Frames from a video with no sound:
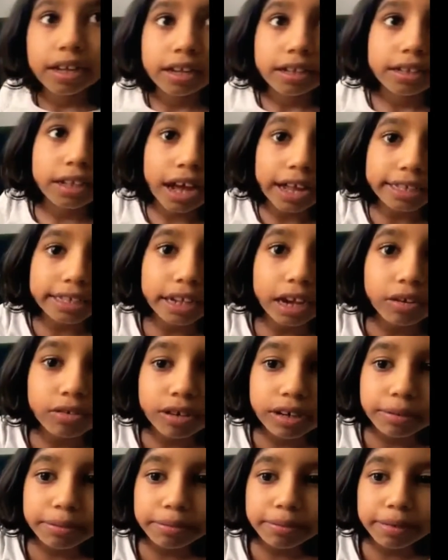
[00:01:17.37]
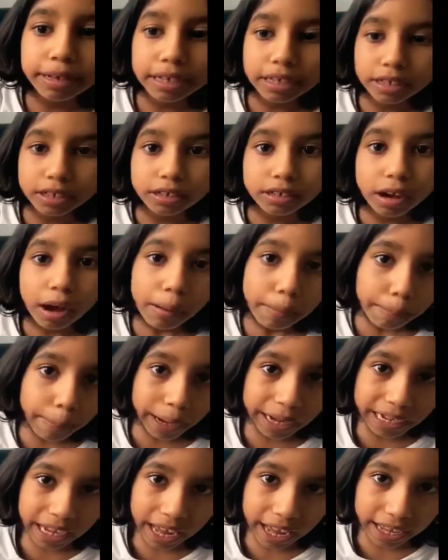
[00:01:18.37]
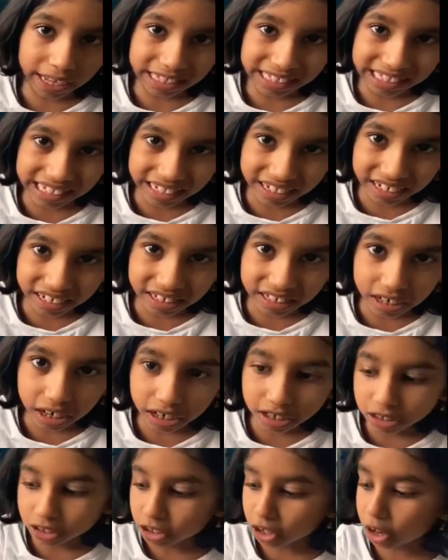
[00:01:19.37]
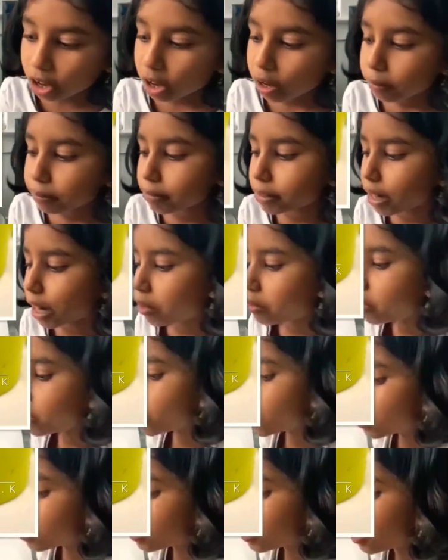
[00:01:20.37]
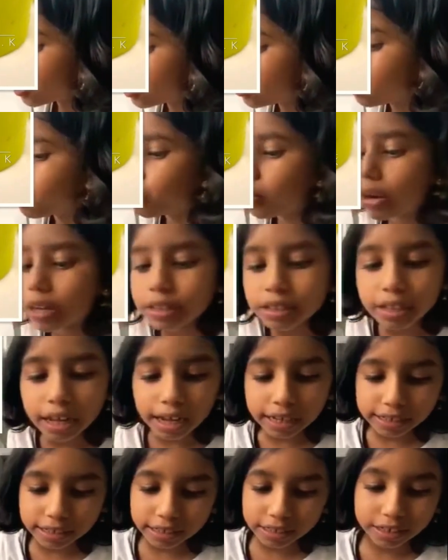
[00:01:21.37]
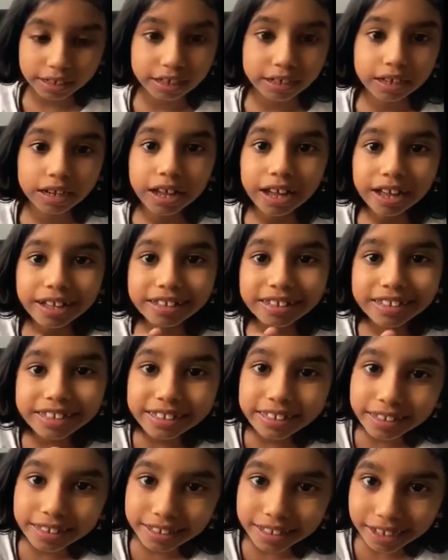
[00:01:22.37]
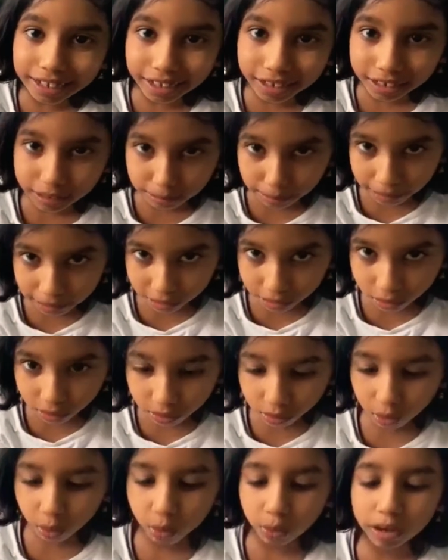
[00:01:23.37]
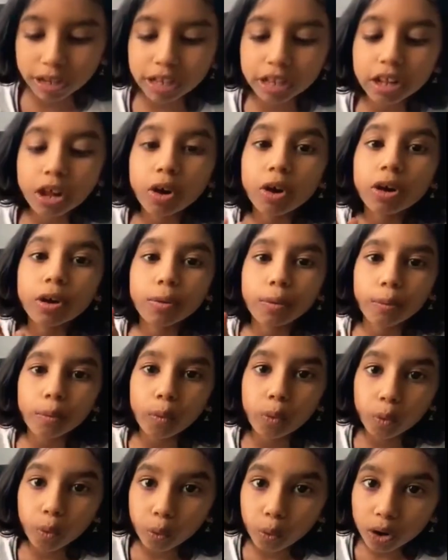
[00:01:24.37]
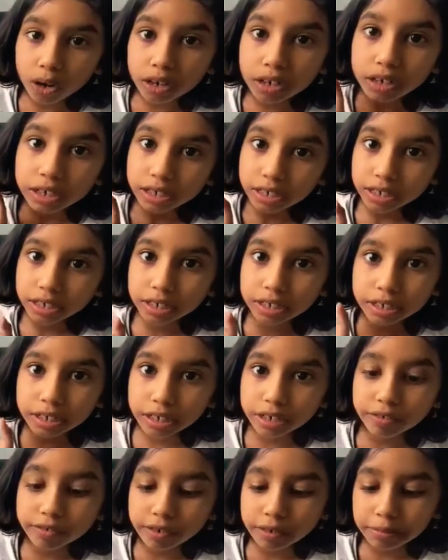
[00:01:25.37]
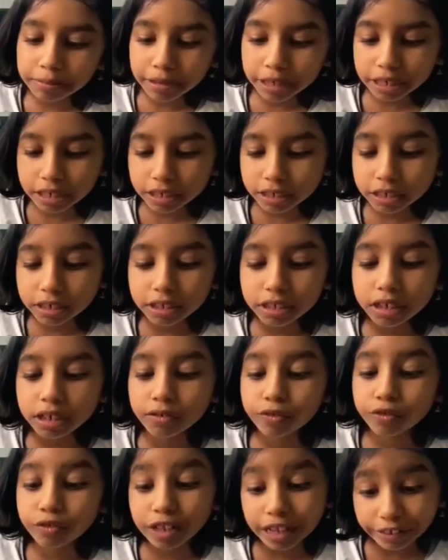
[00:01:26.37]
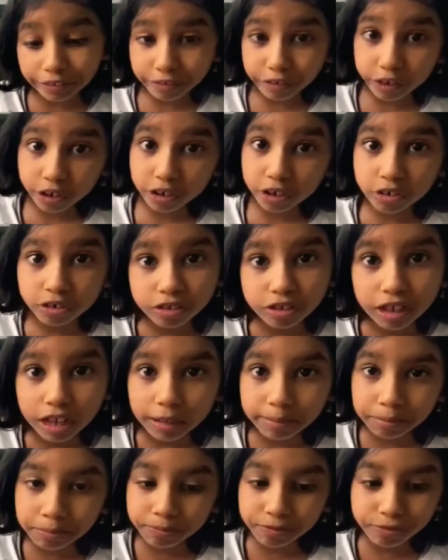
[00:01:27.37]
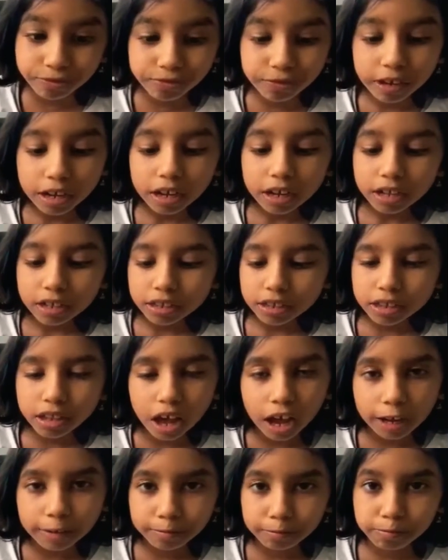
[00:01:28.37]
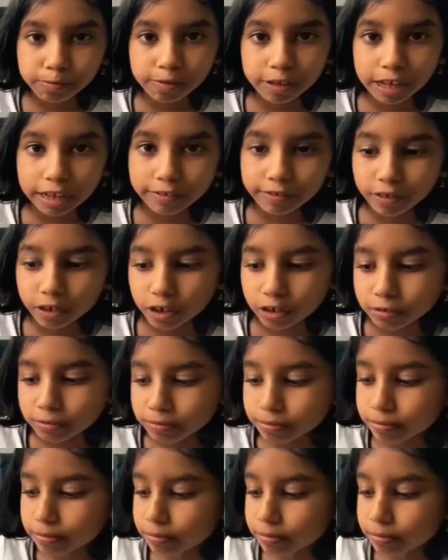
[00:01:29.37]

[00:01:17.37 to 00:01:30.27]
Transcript: That's how I made my hand sanitizer. But I want to tell you one last thing. This is like a special oil, or it can even make the flavor lemon. Lime flavor.